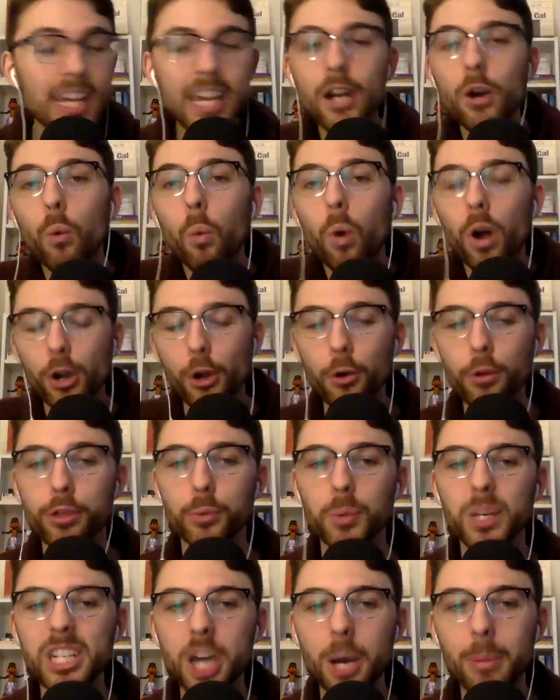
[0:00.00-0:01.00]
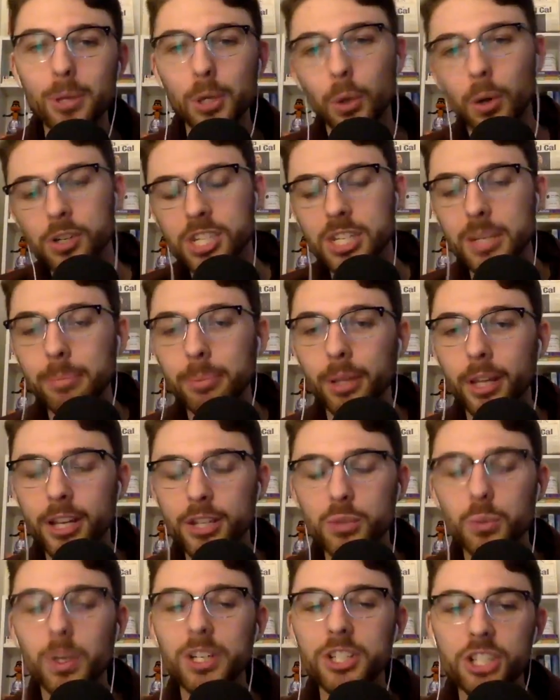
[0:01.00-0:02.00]
He had a 103 WRC
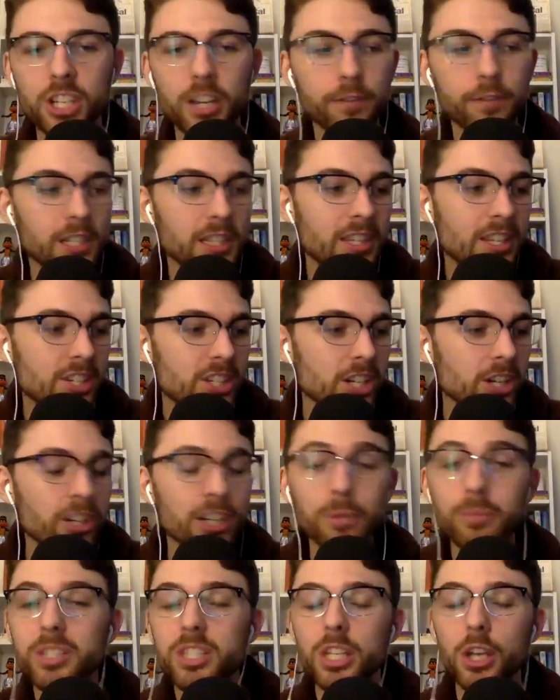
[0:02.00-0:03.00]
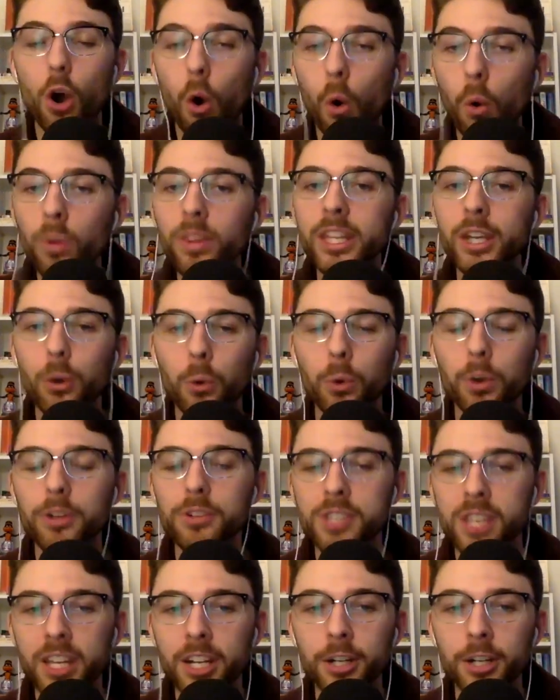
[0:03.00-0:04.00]
plus when shifted this year. He was the only
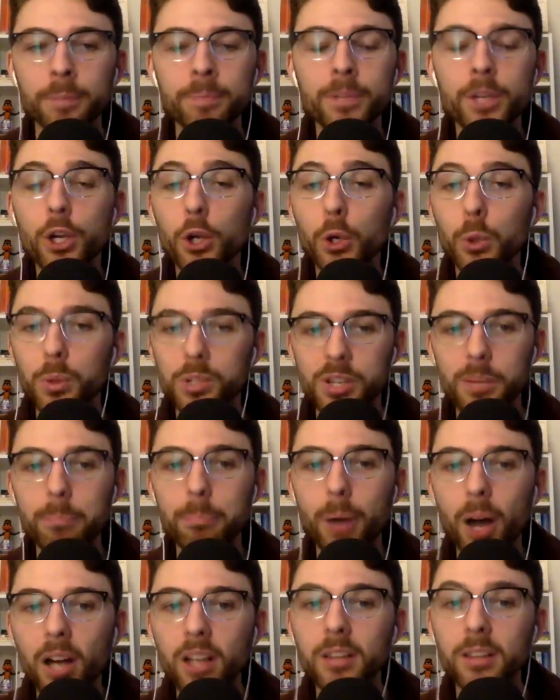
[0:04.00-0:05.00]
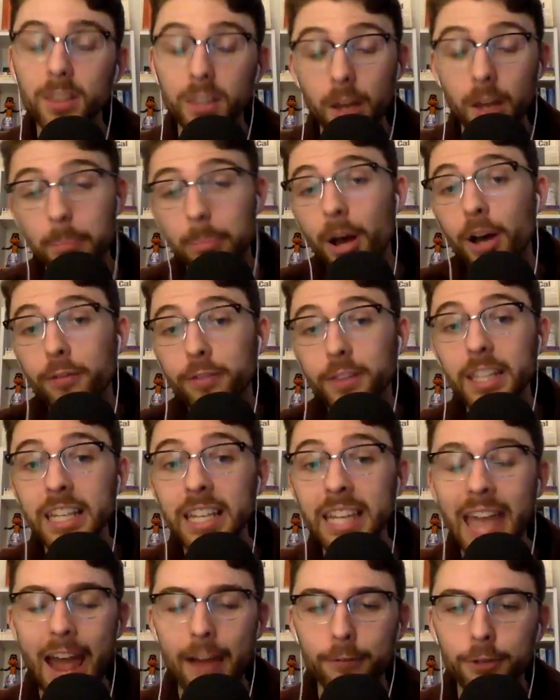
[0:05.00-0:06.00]
Orioles hitter who was above
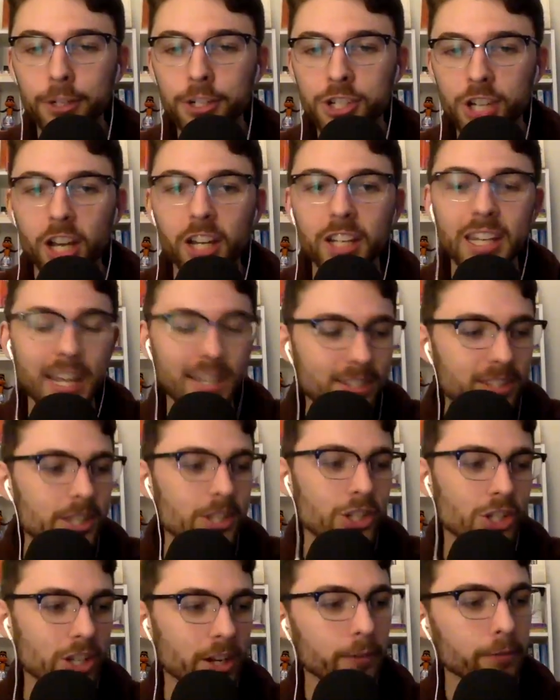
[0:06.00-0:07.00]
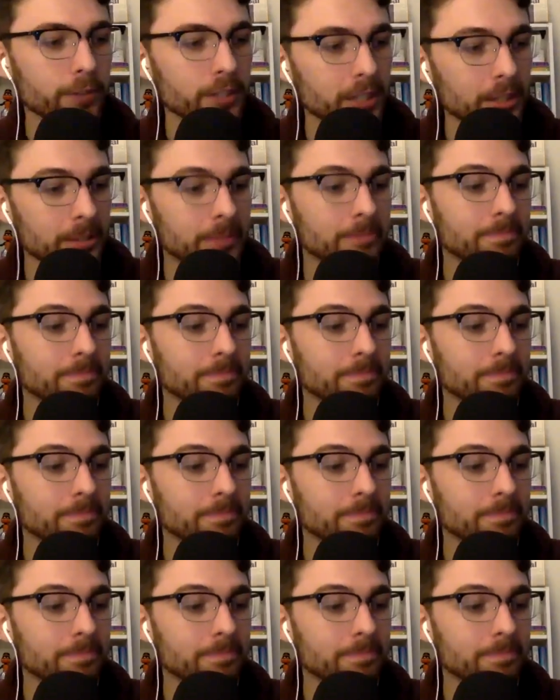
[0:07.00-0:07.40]
league average against the shift.